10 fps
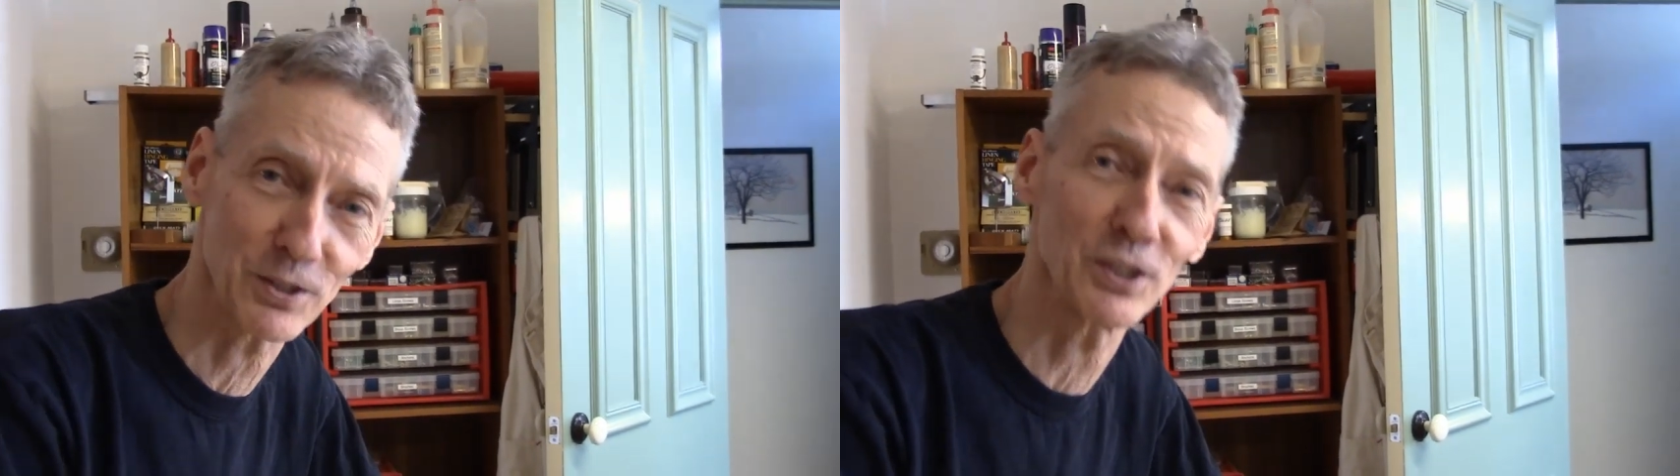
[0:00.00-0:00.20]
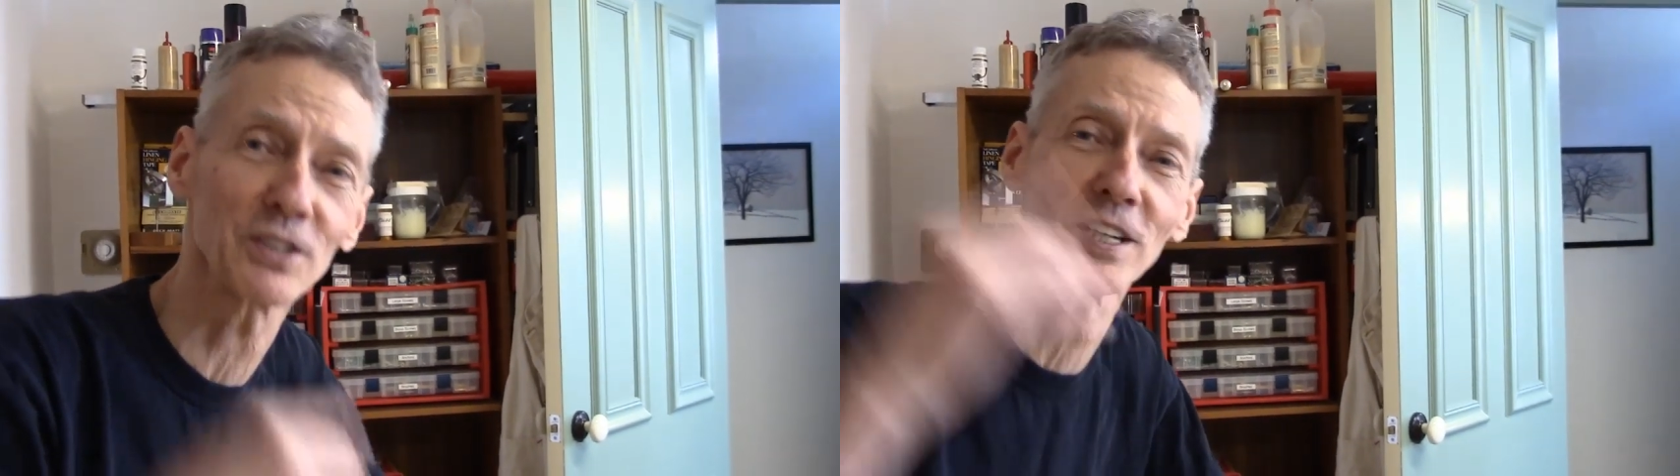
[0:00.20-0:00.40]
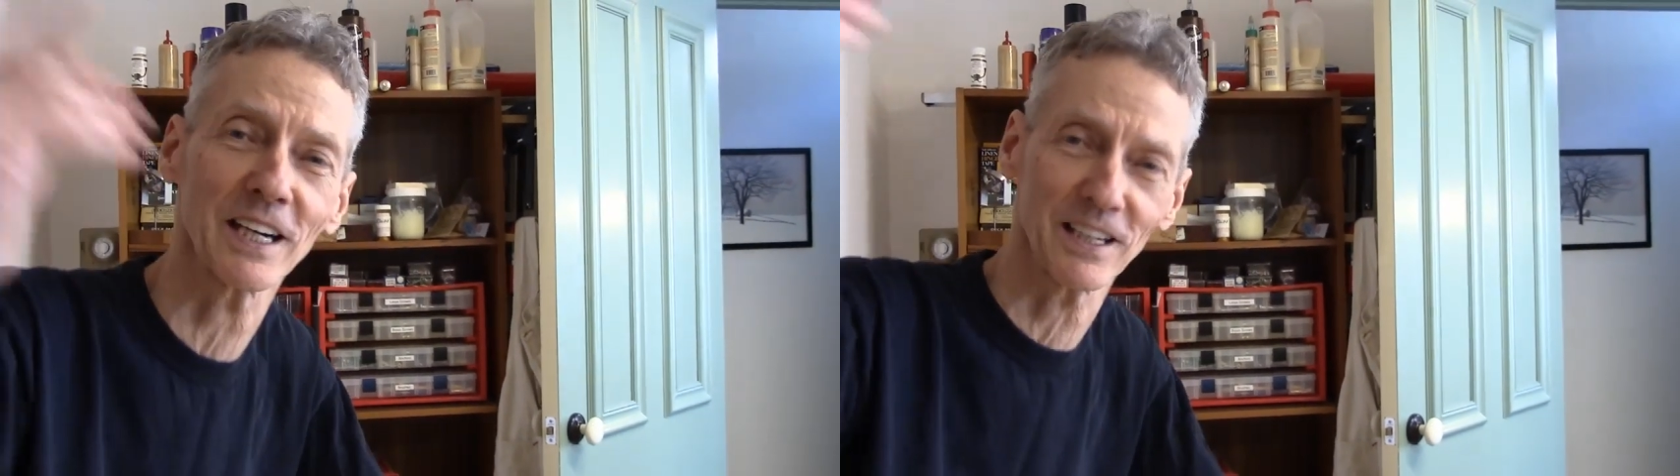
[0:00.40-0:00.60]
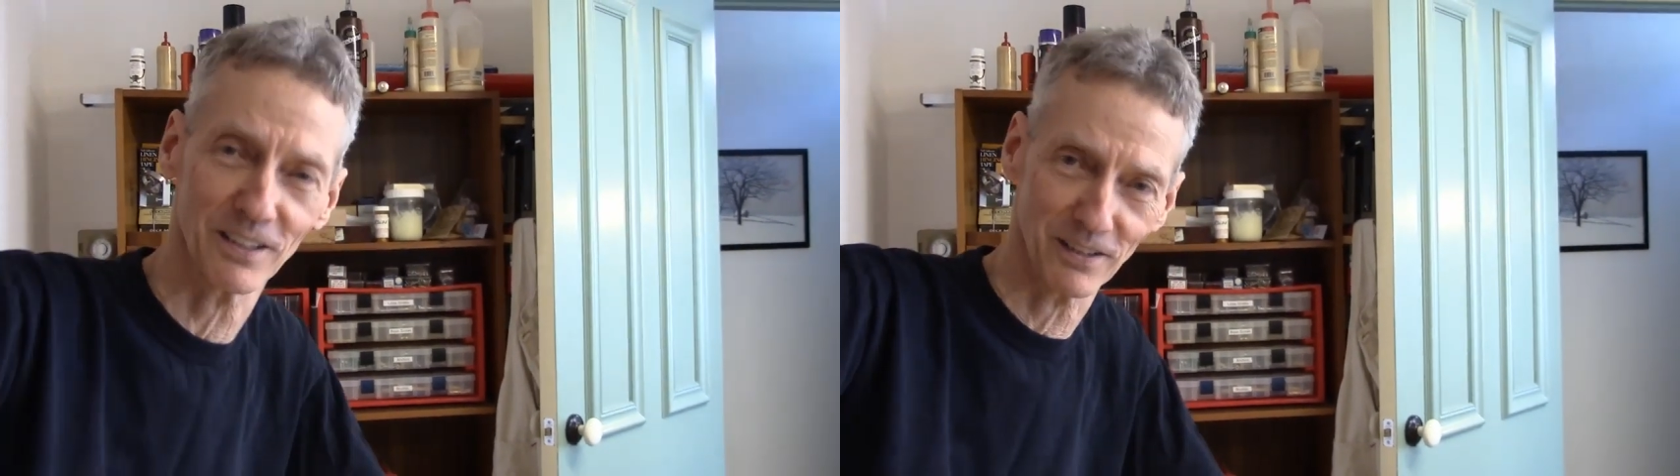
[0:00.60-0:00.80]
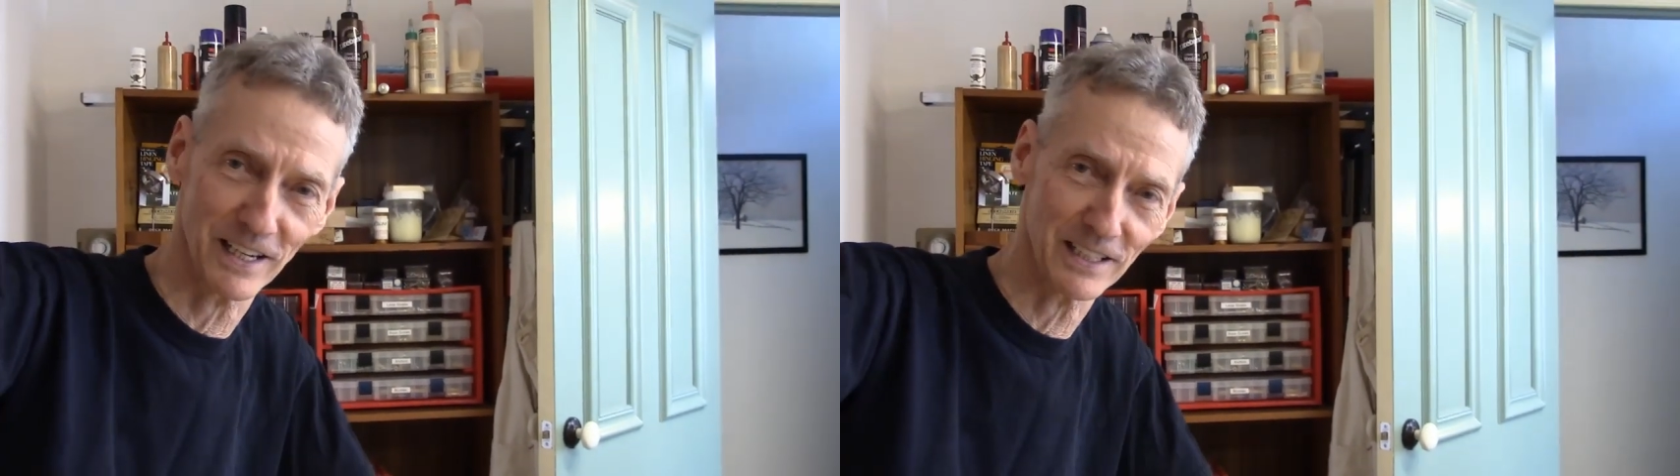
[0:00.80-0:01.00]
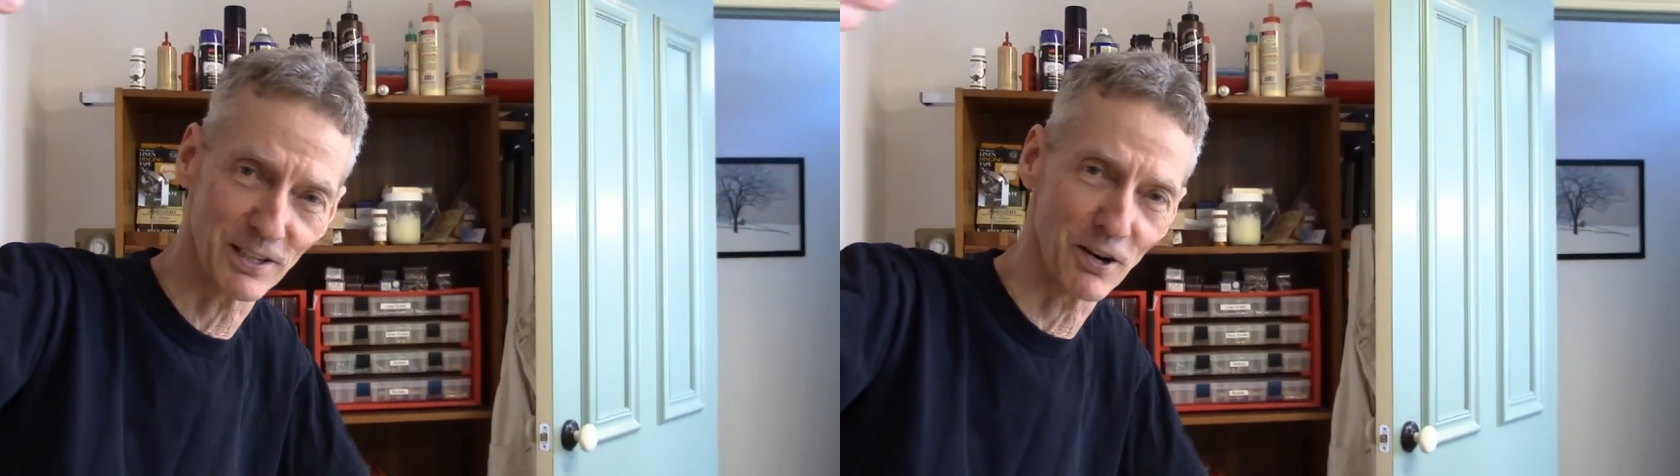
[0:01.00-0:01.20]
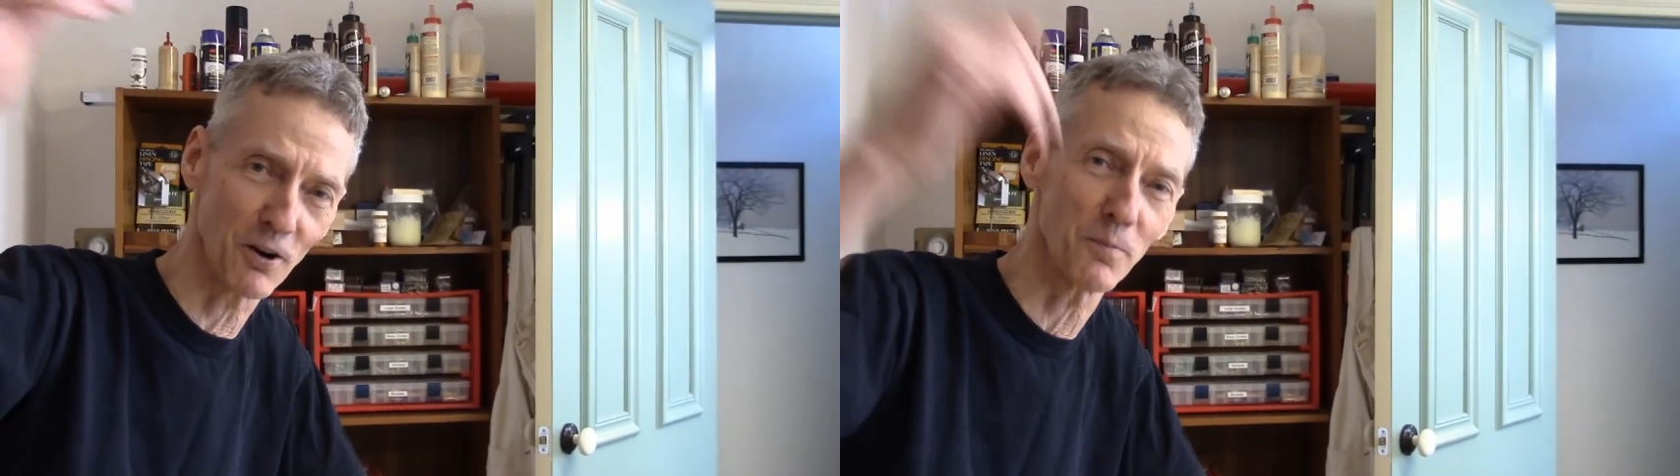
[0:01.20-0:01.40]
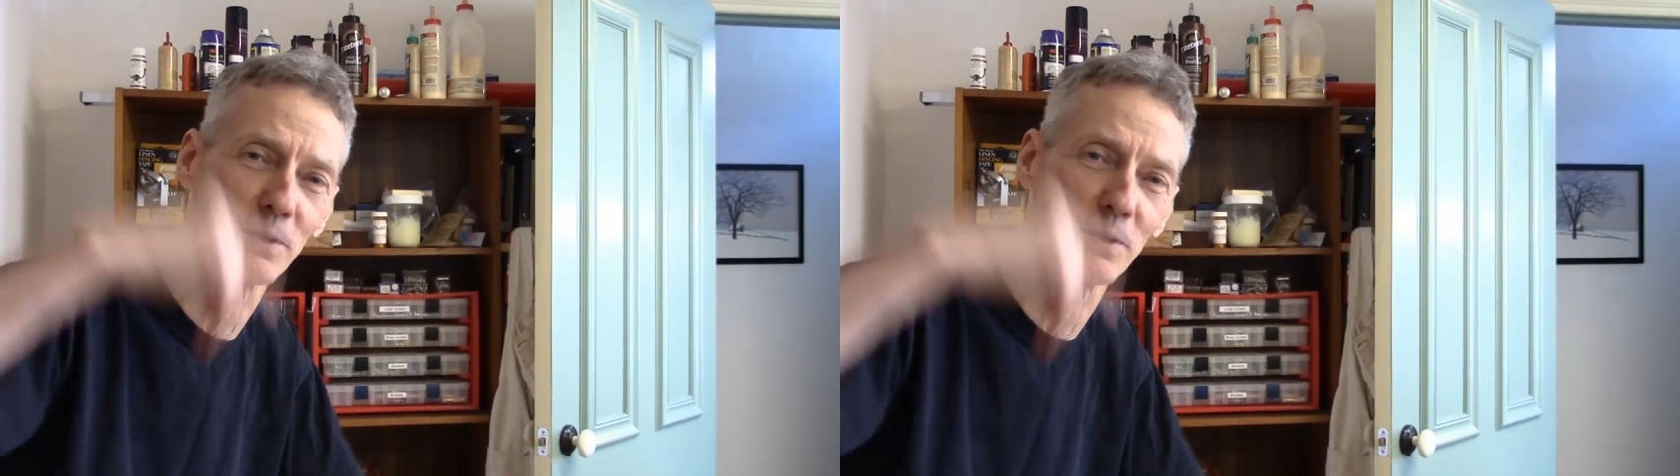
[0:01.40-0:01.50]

She's shaking her head no,